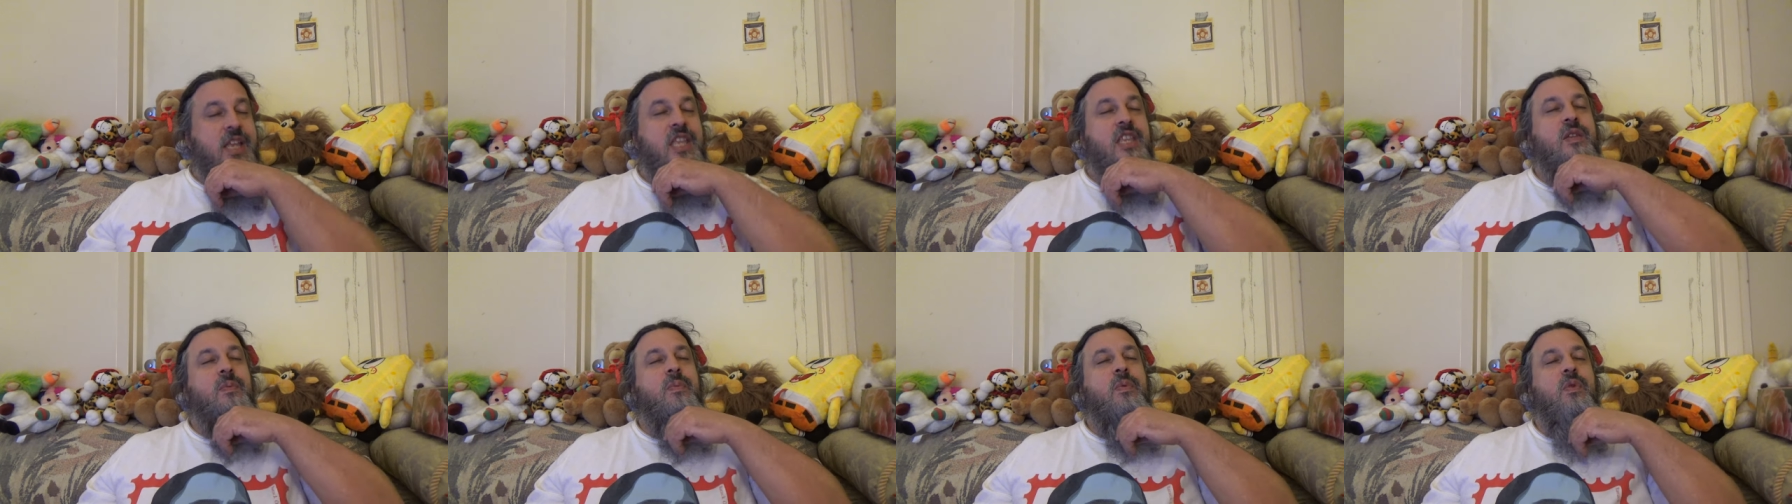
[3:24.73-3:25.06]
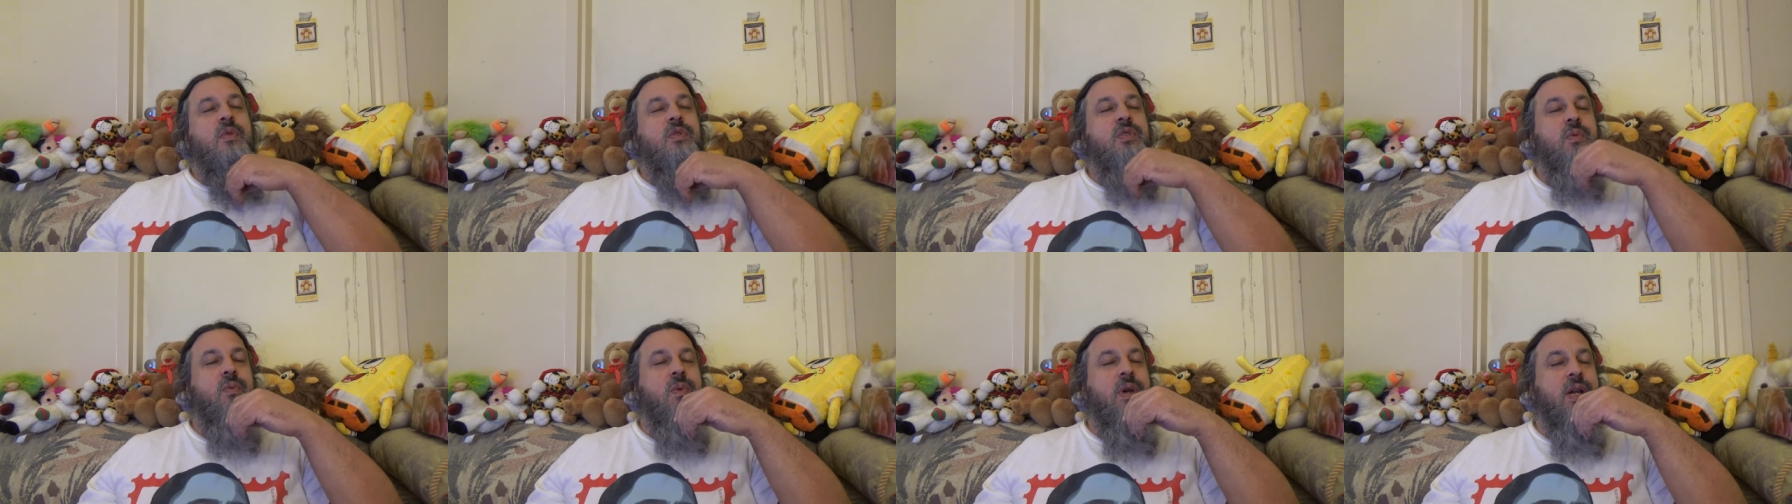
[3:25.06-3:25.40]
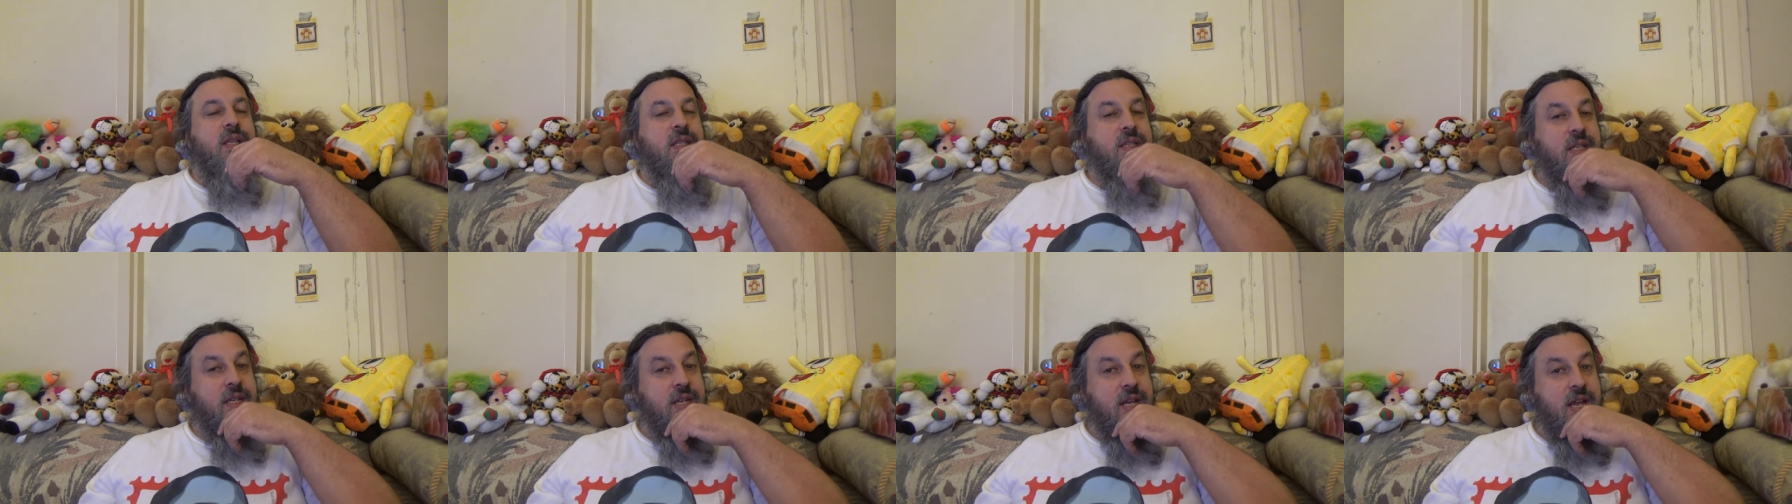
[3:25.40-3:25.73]
It's supposed to
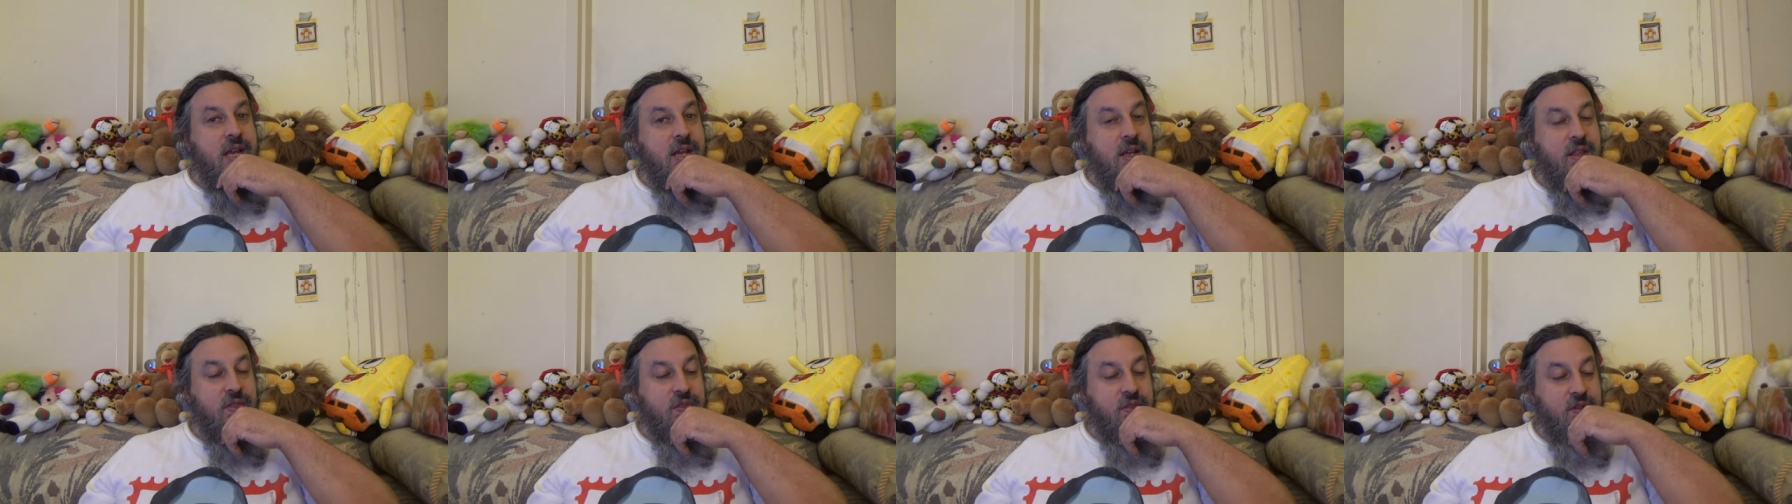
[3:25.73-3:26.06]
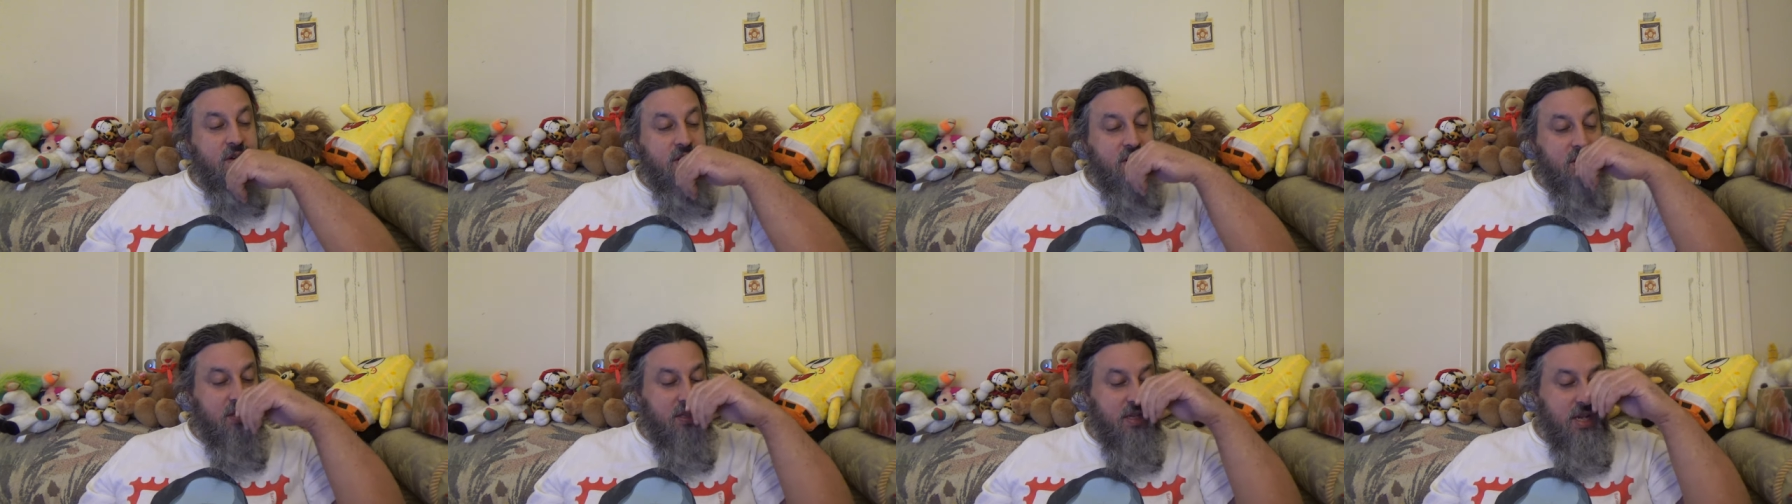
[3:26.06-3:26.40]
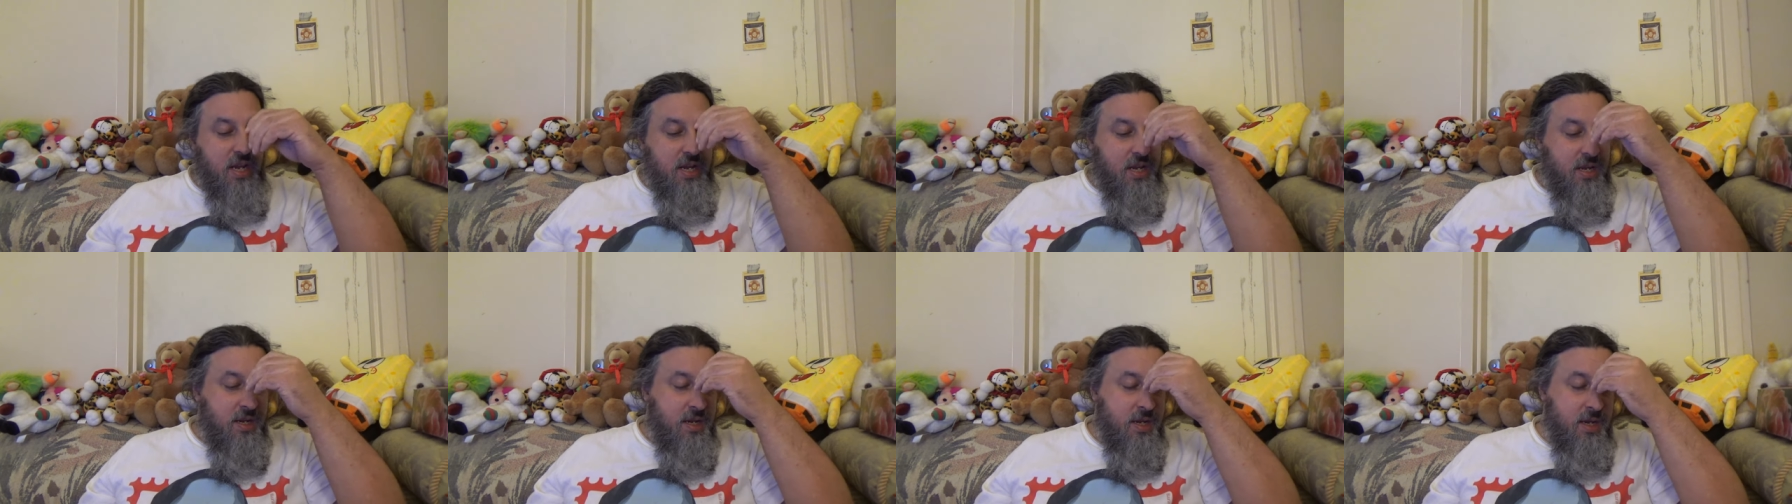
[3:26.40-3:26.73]
rain today on
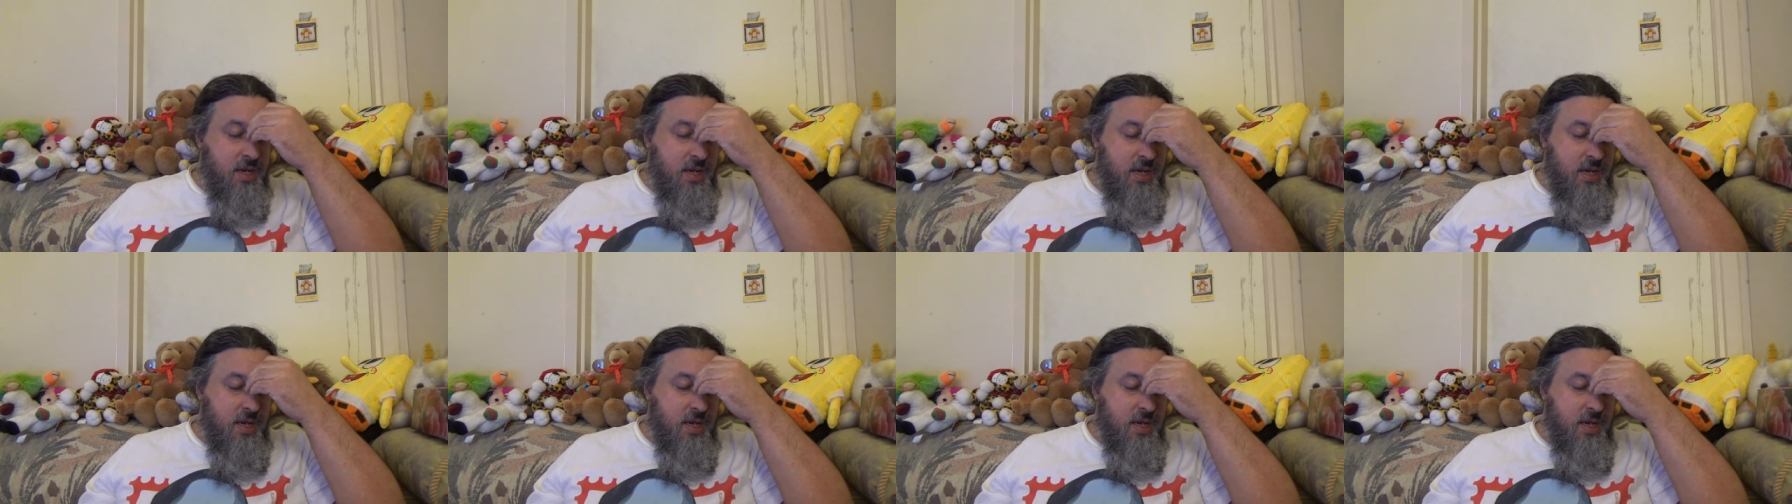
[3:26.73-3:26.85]
Thursday.